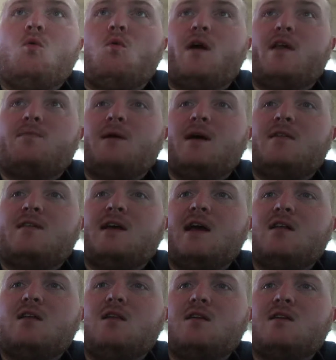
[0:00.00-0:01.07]
Westbound
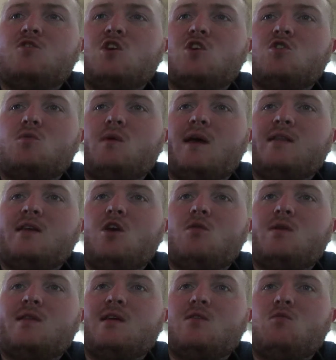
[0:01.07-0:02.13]
side, a little congestion around the area
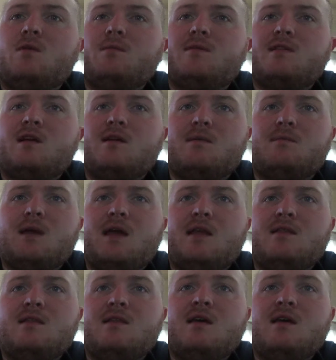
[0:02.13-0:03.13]
with Ted Williams Tunnel. And